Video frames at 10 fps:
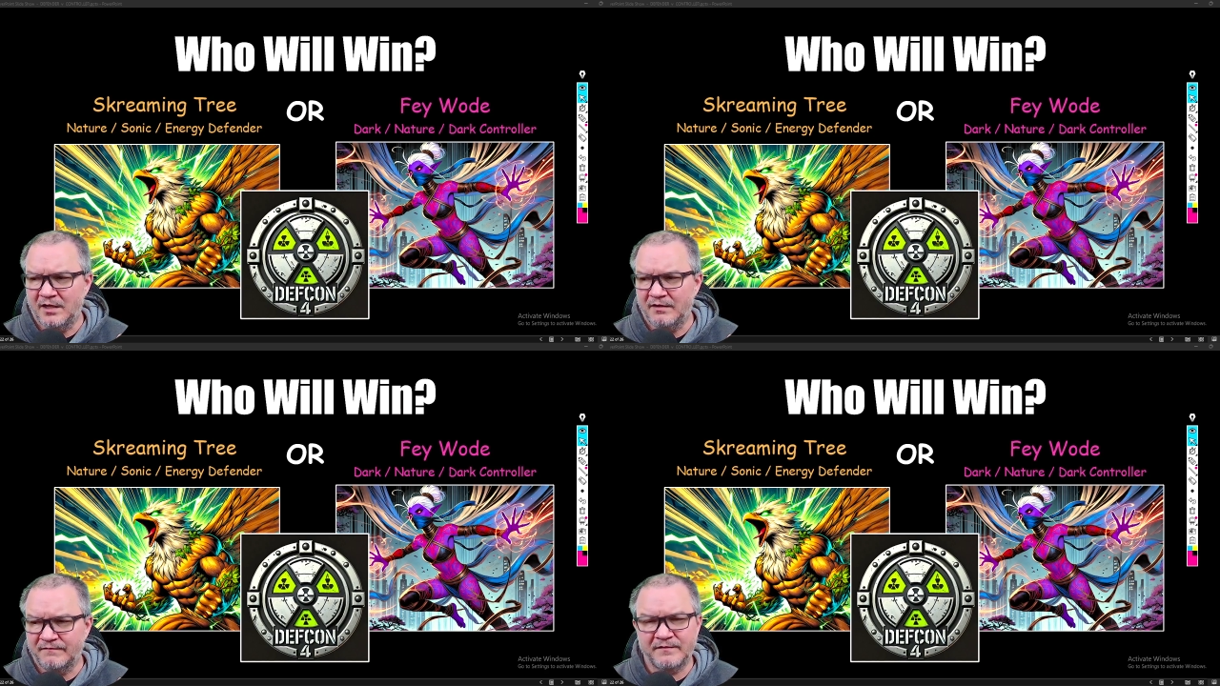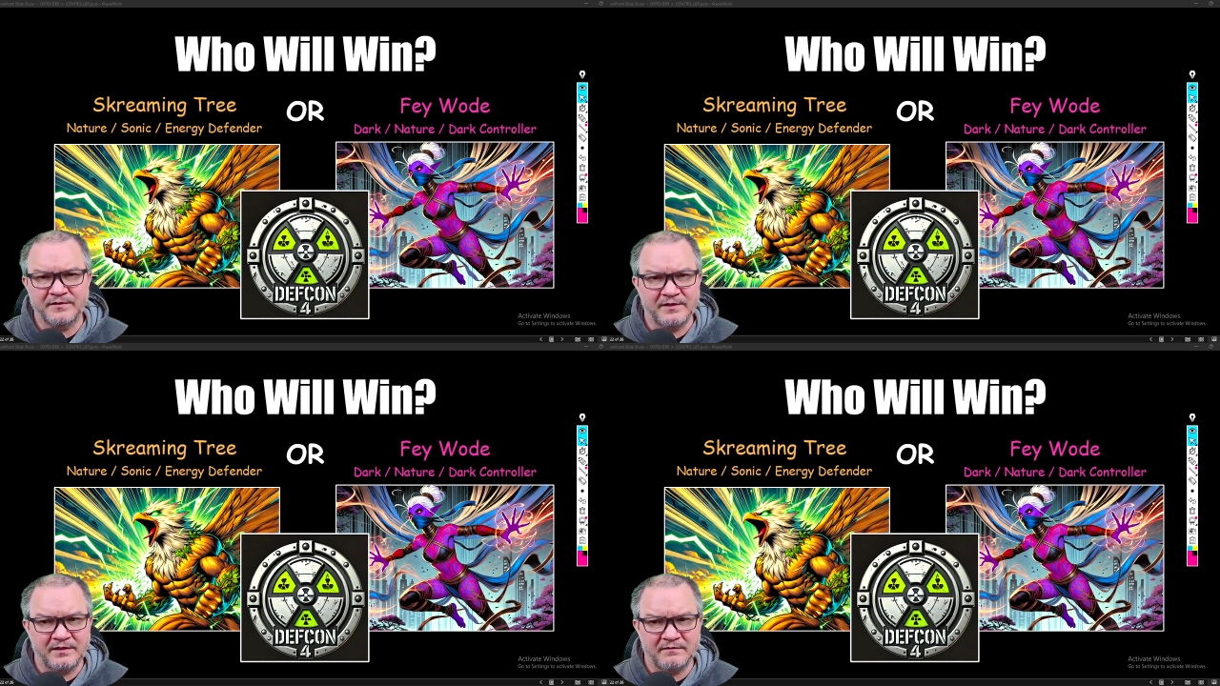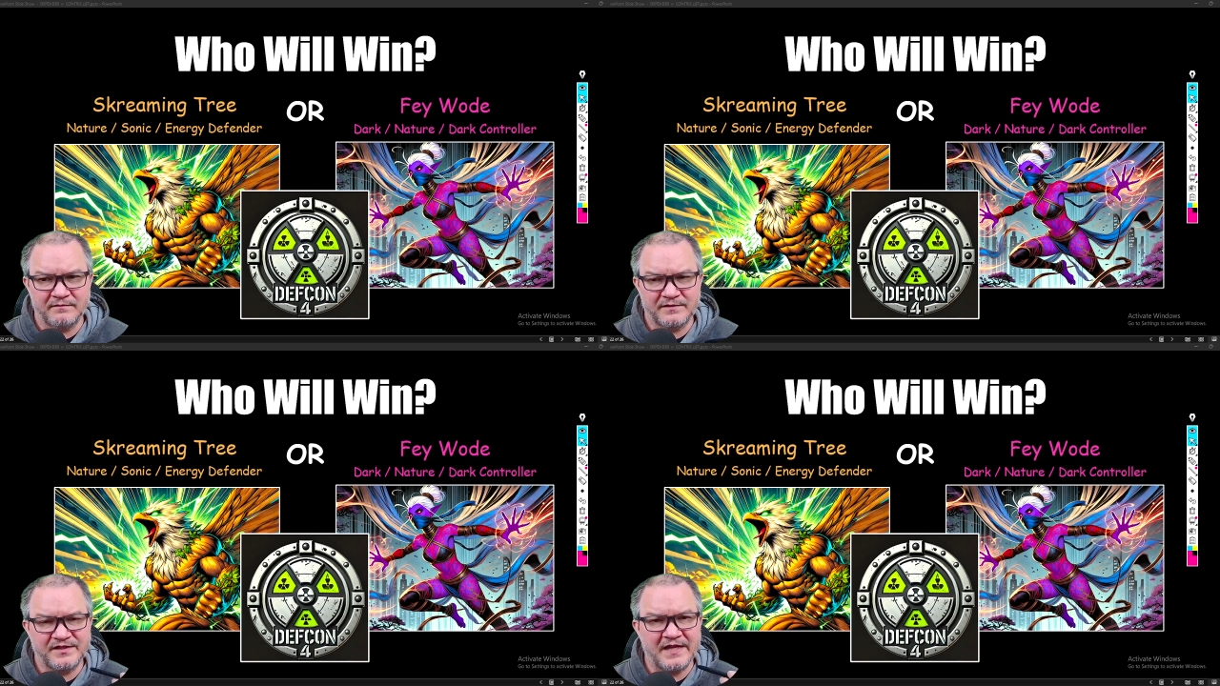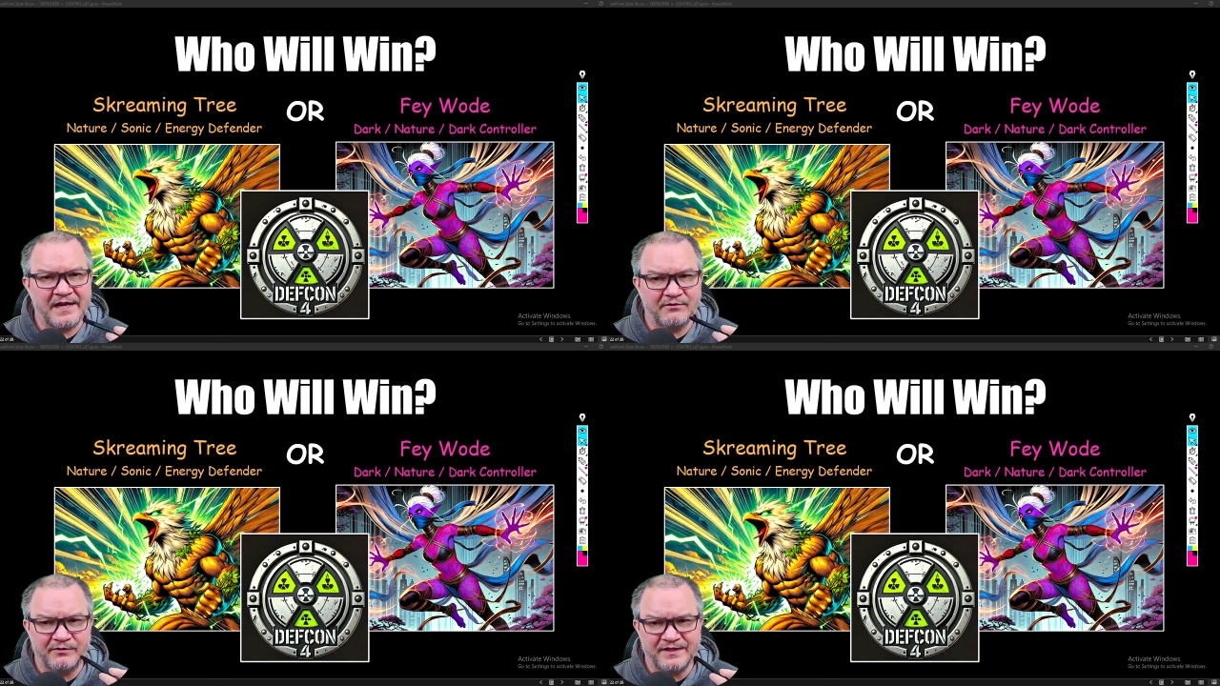for the
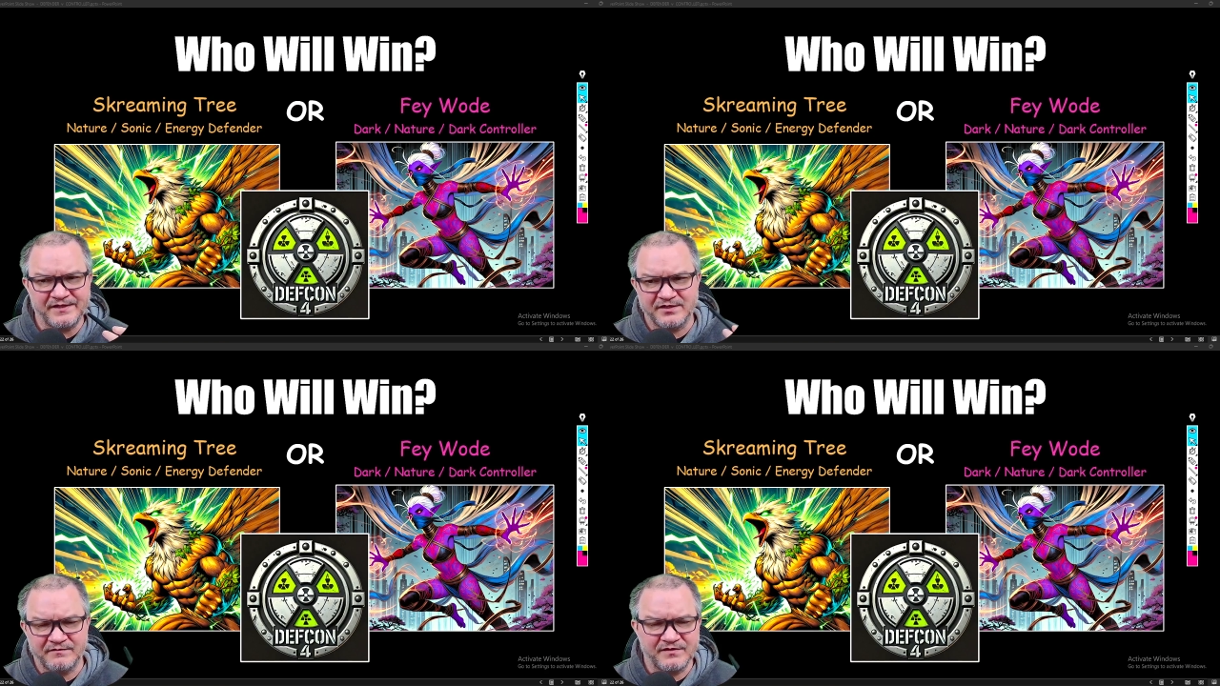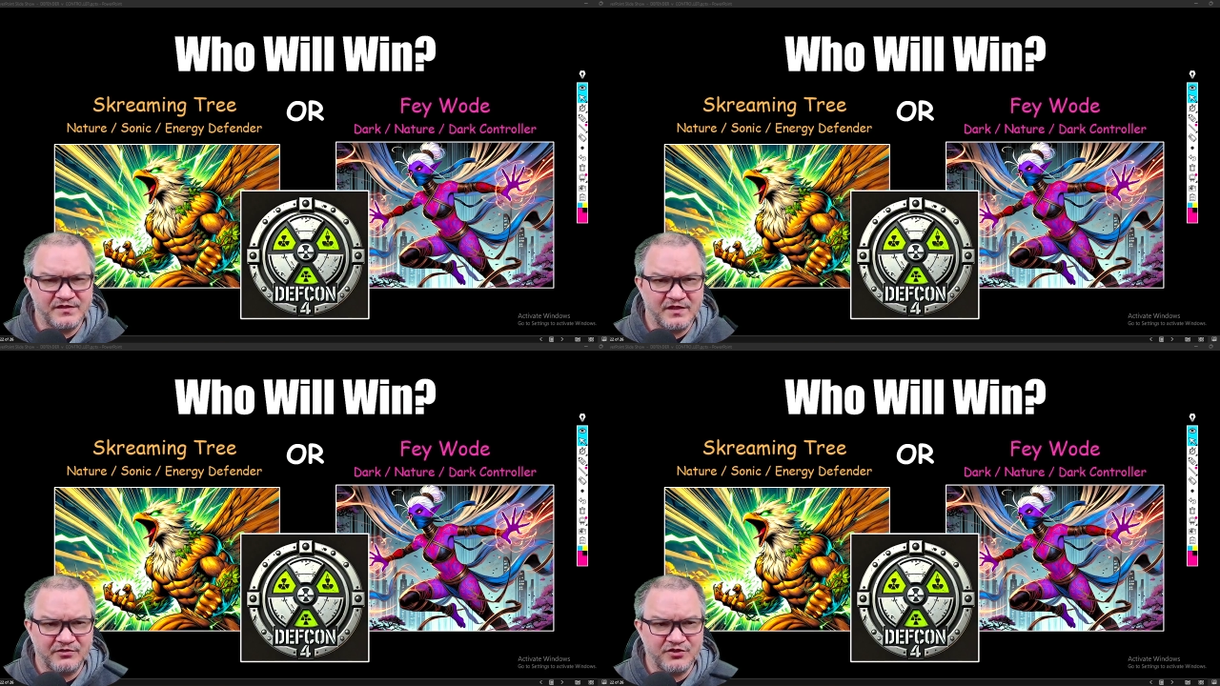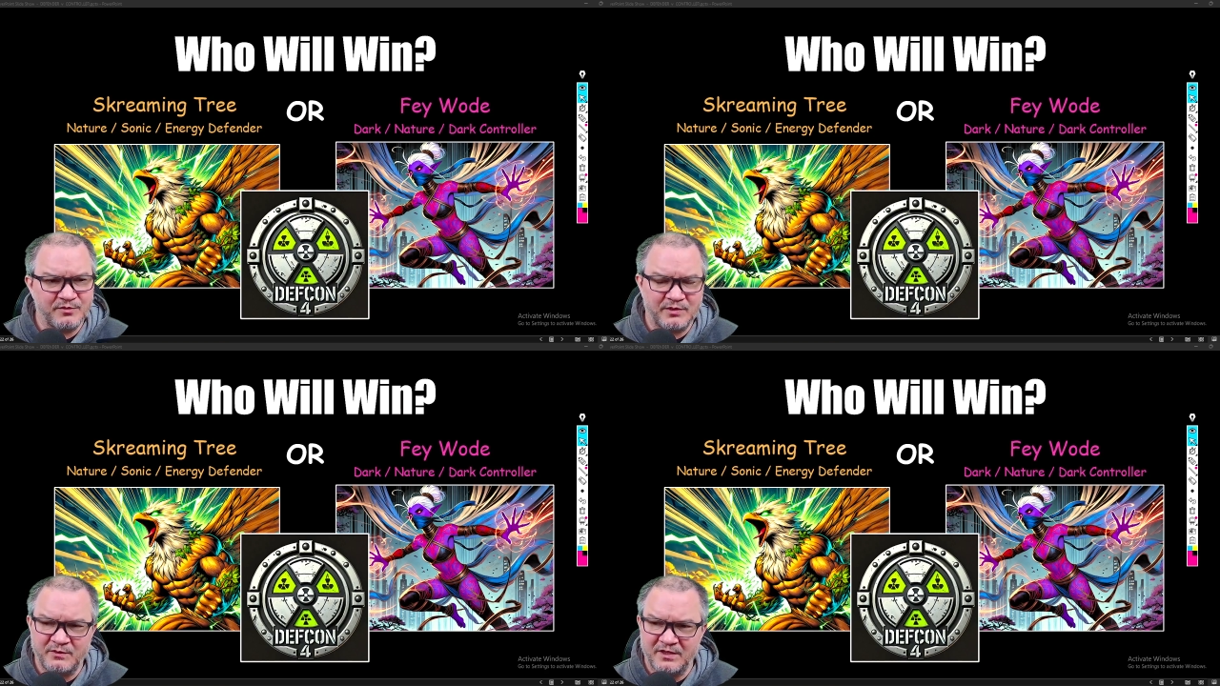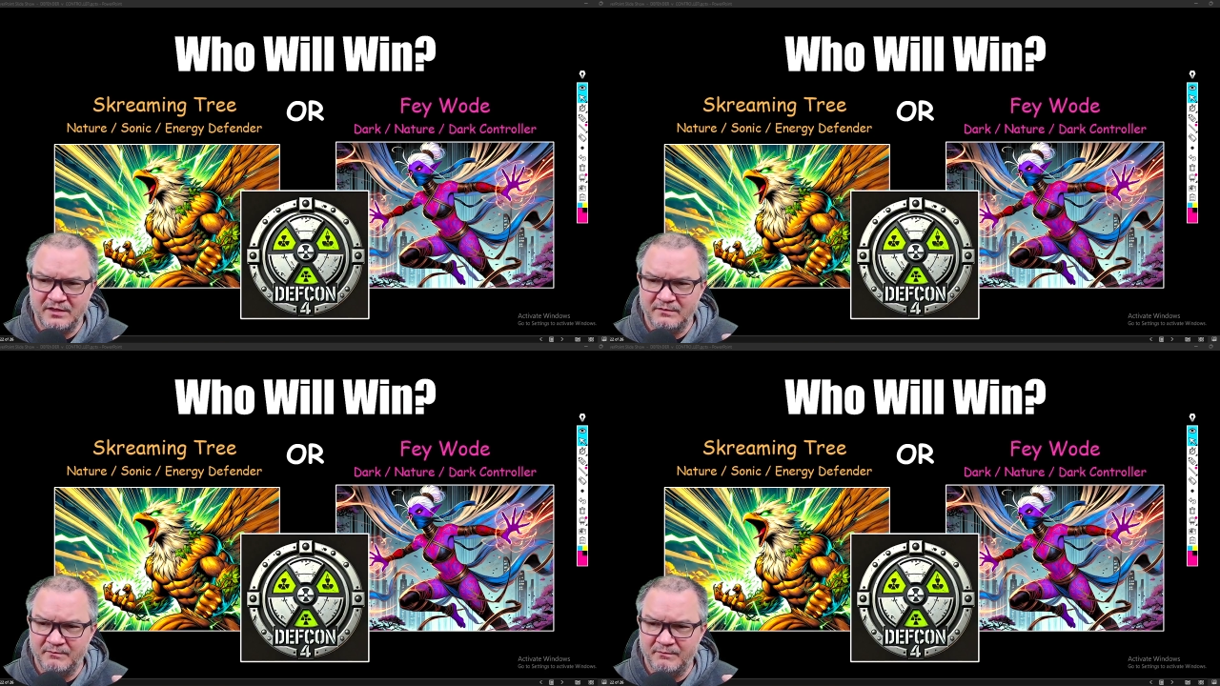stated reasons of synergy
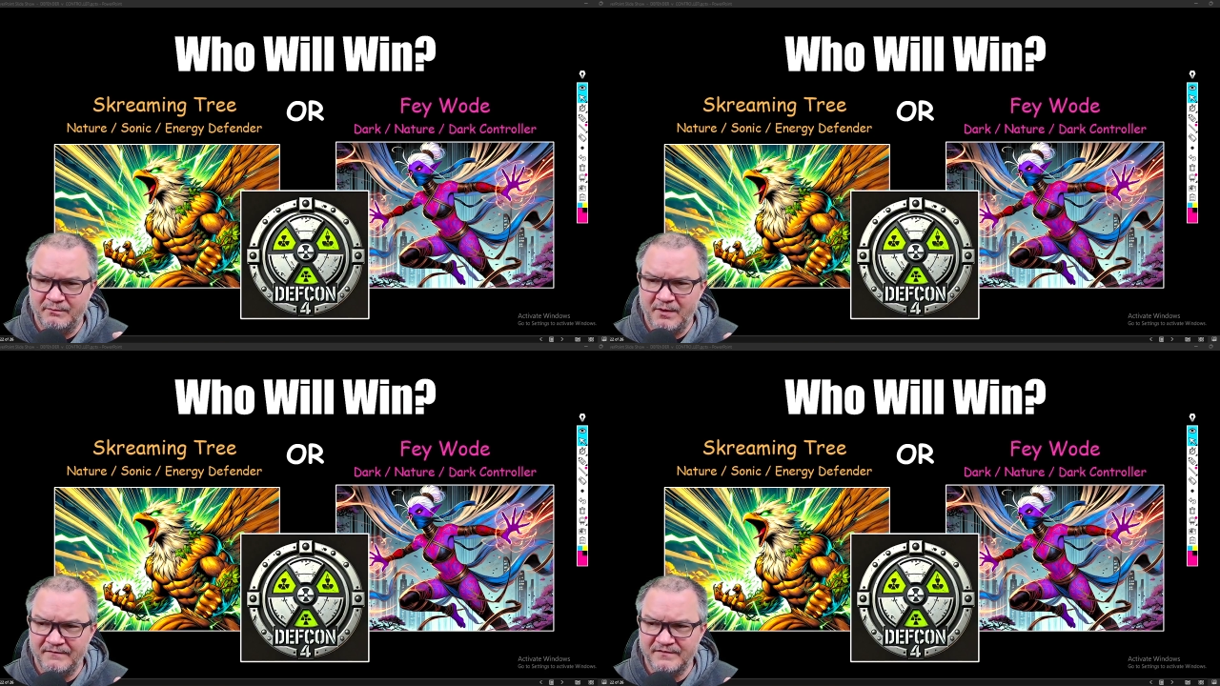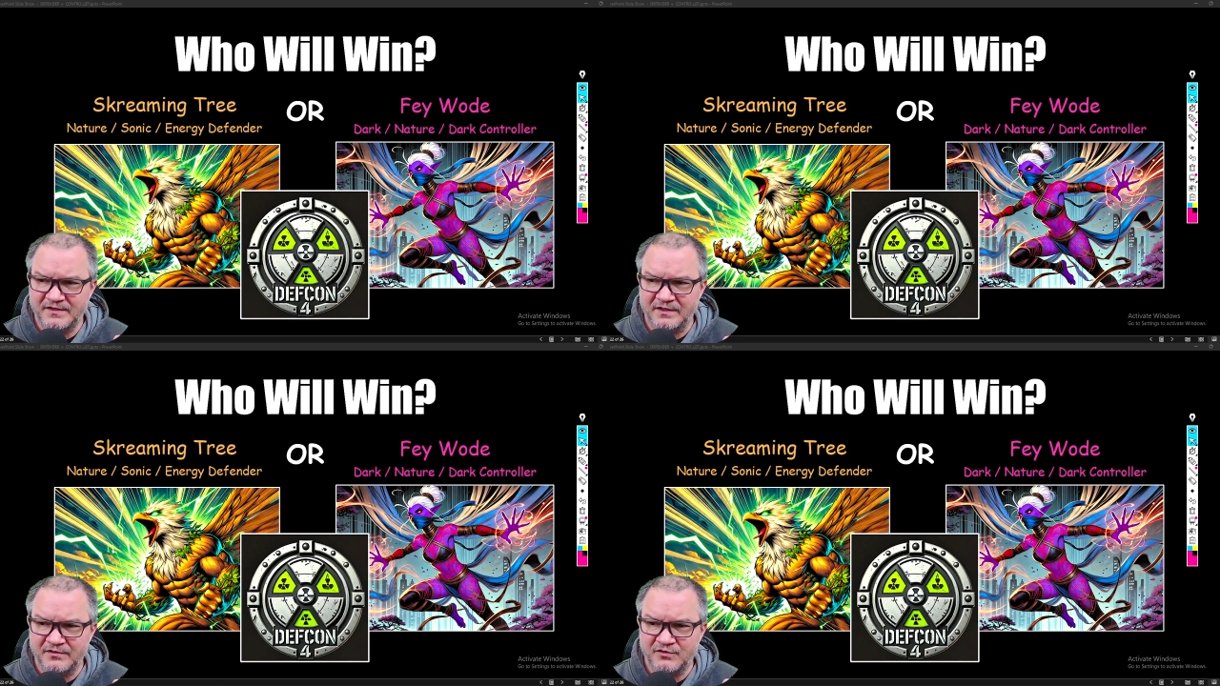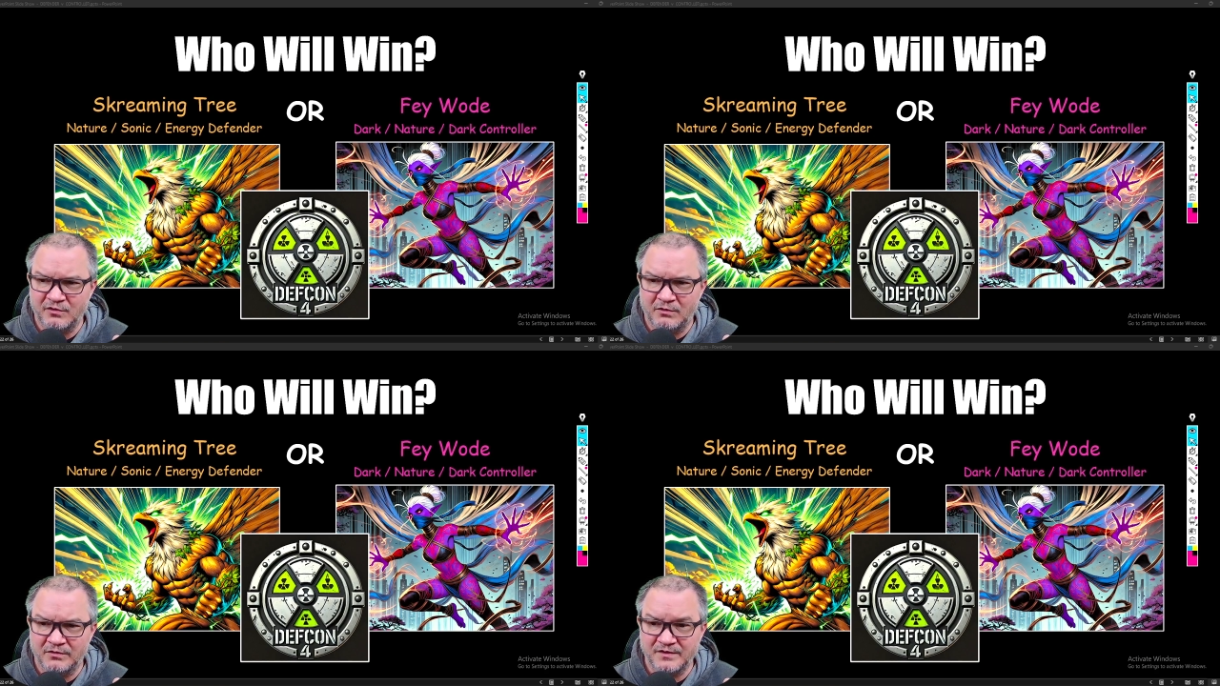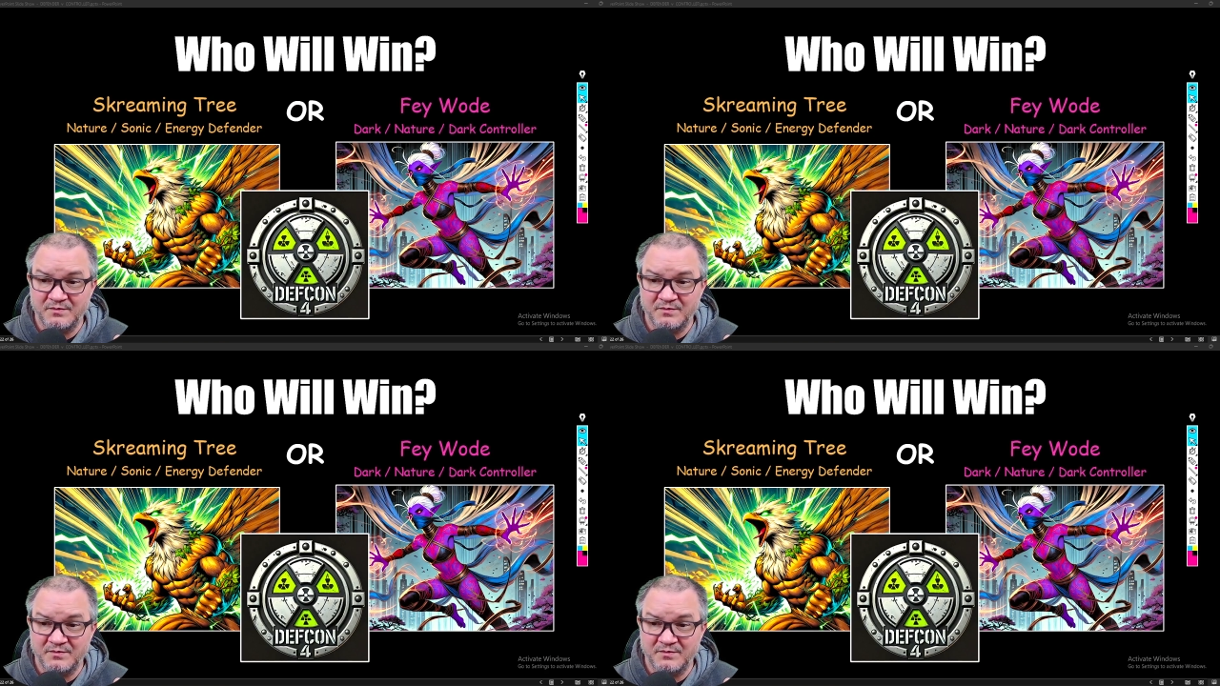between buffs and controls.